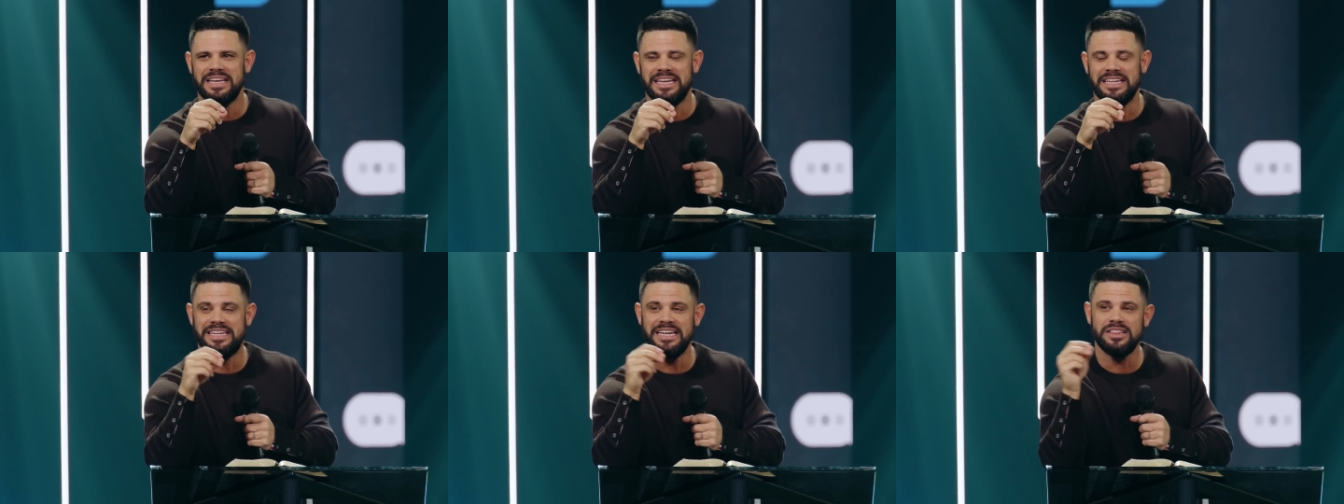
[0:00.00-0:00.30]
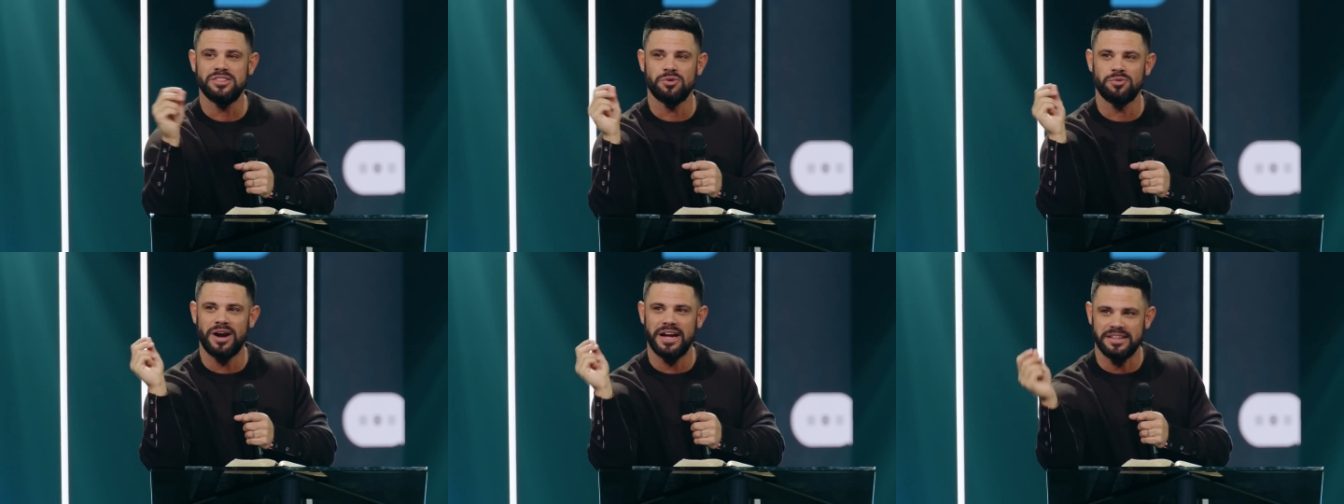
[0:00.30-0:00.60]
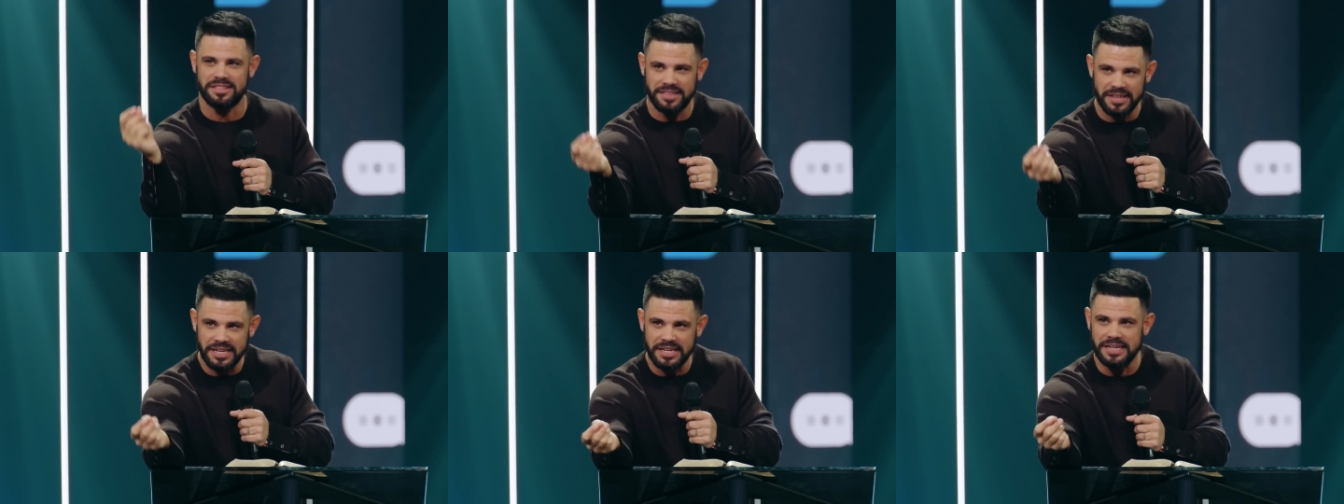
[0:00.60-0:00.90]
He did the
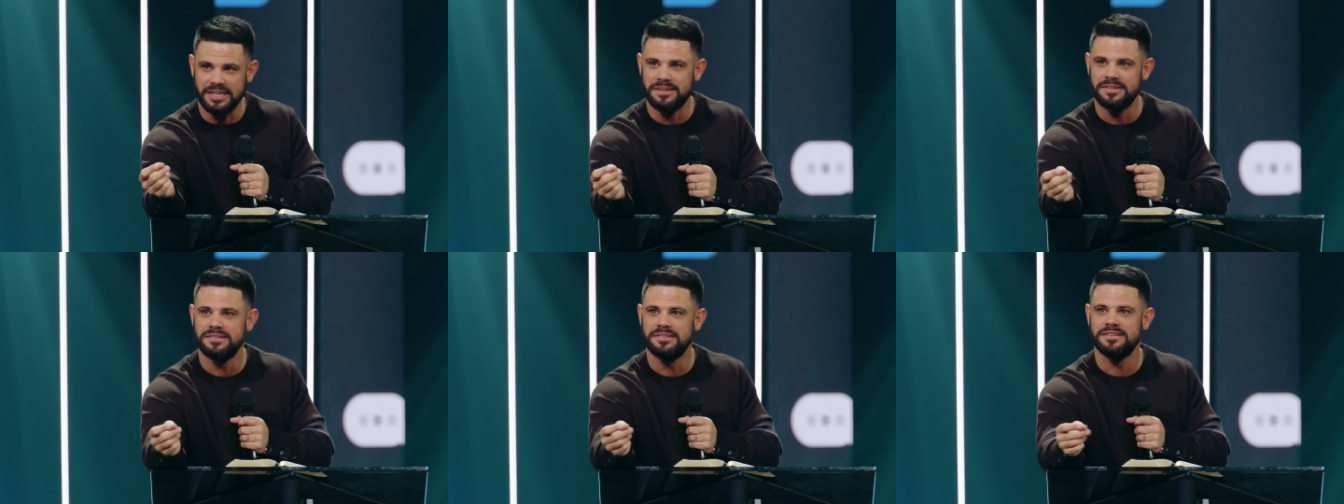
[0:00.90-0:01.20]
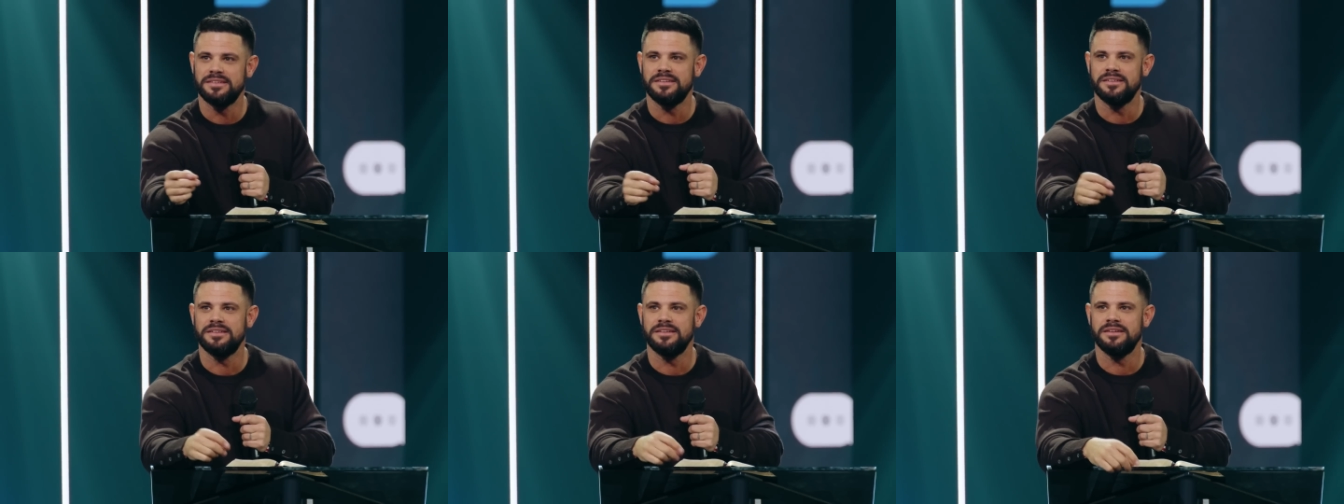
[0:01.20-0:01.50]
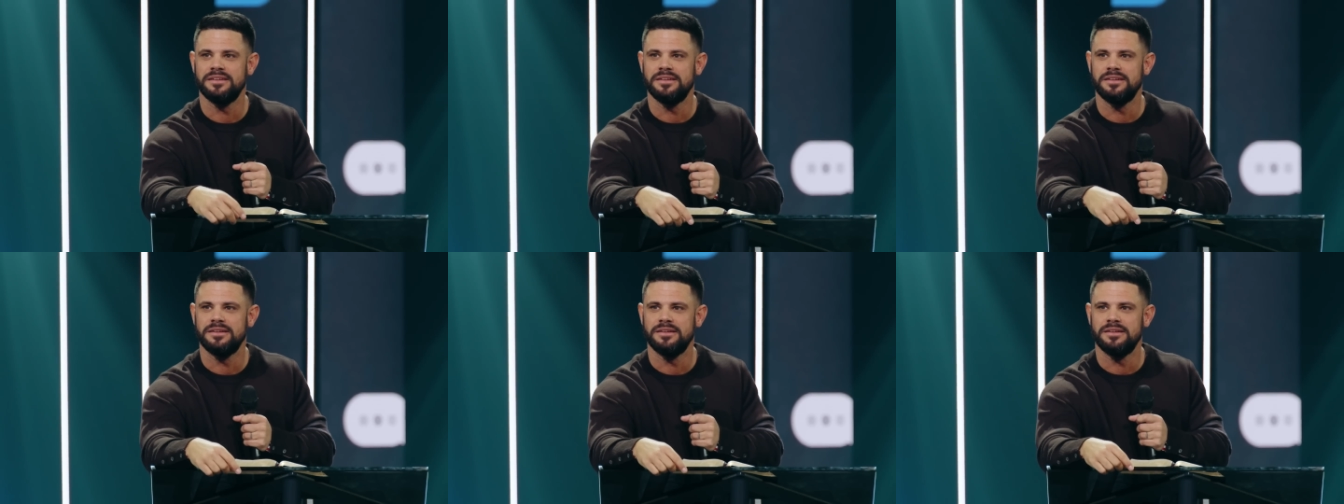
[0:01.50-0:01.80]
right thing.
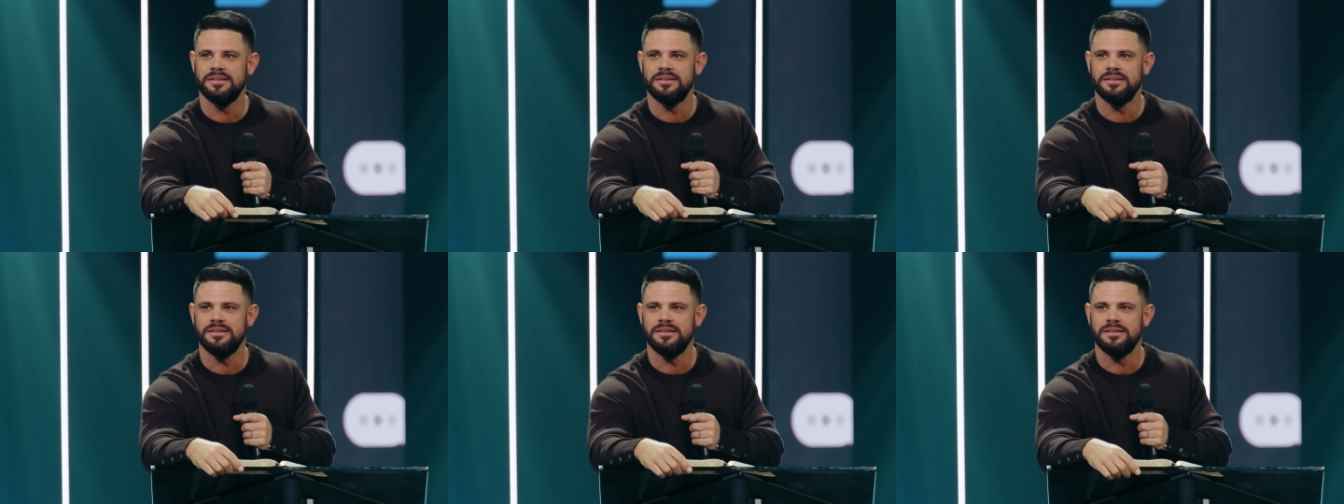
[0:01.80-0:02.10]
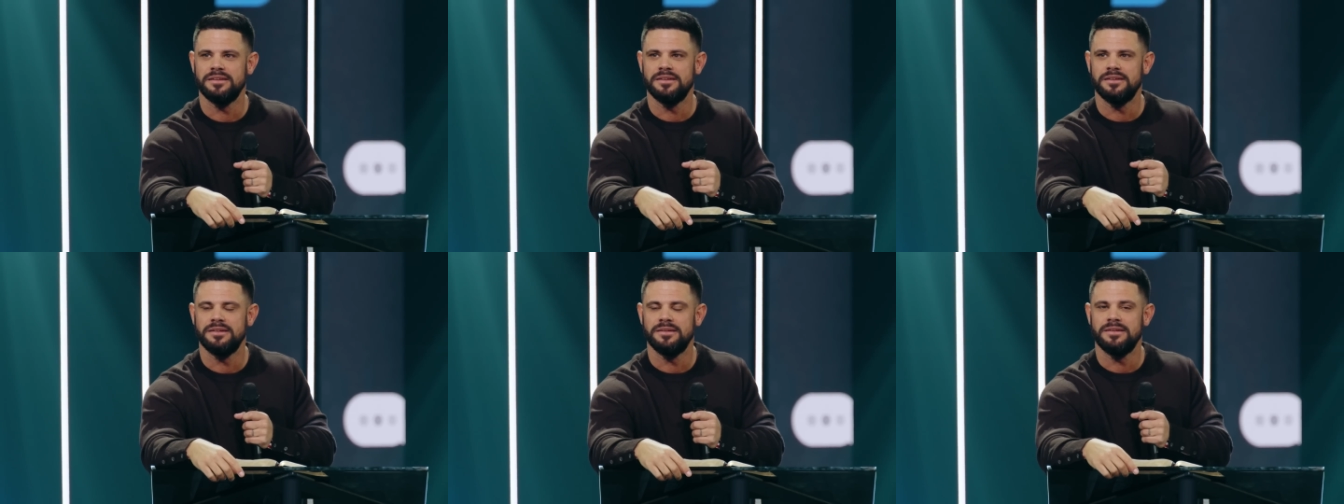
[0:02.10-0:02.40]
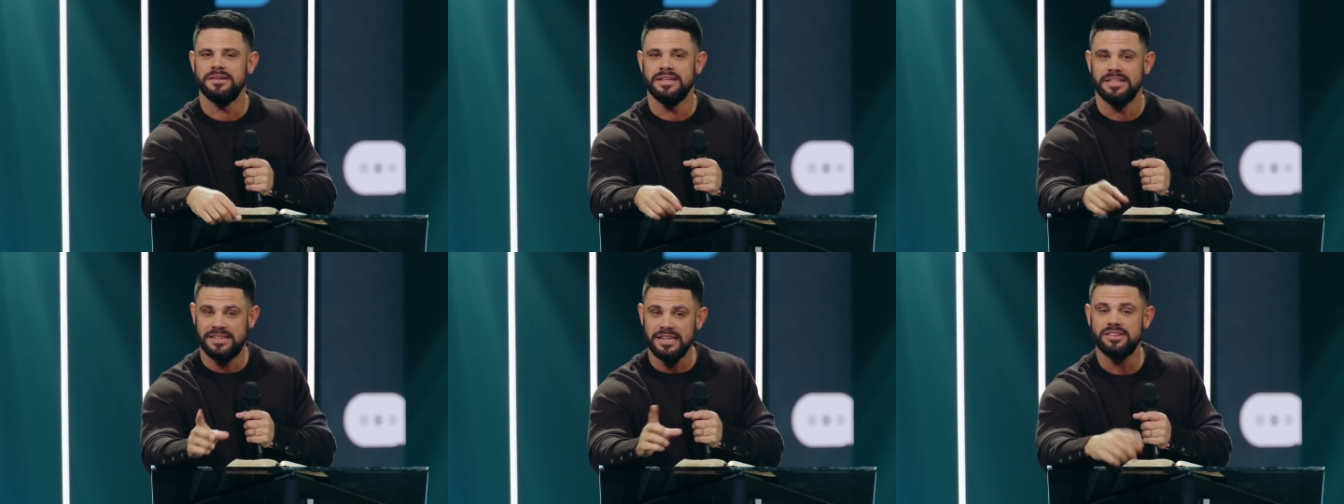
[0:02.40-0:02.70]
He